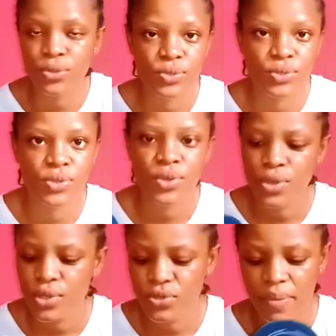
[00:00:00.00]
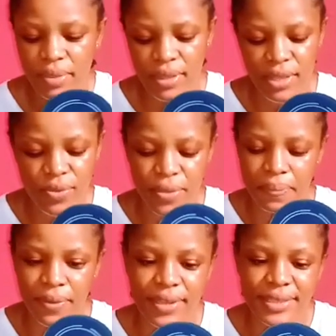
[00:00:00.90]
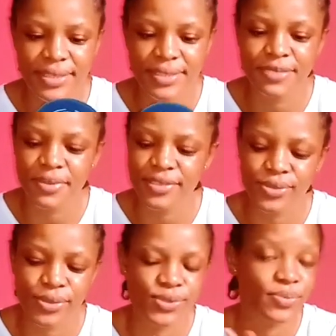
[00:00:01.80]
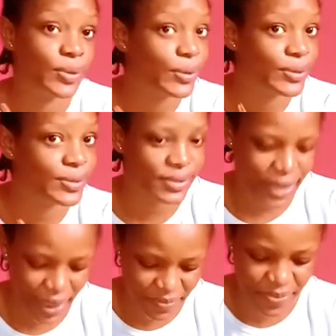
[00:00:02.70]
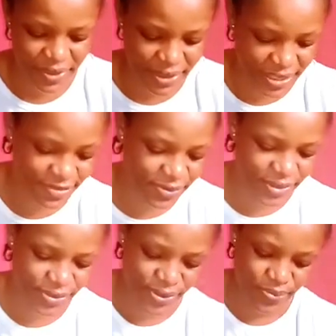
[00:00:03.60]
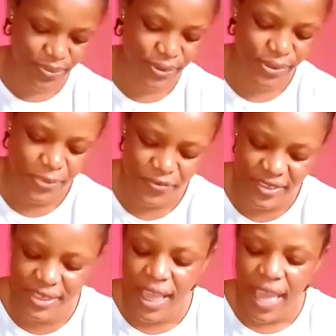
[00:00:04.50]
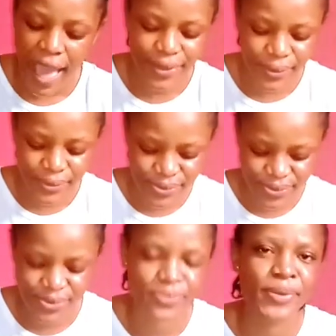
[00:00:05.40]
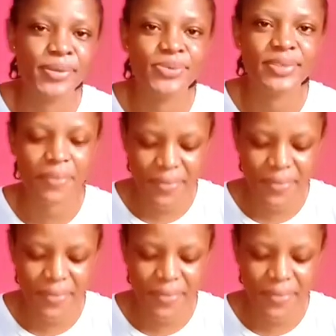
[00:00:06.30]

So I'm thinking when you plug this place is going to be hot. And maybe this one is going to be on top of it. I don't know, to boil hot water.